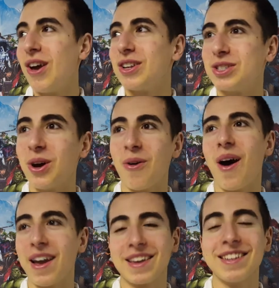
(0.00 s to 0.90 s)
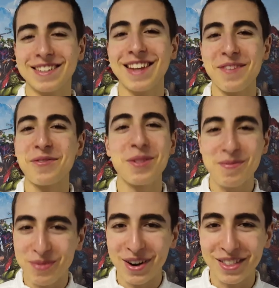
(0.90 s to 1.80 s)
So I can definitely
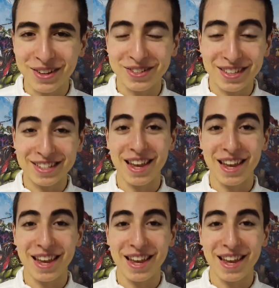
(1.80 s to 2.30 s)
bring those to the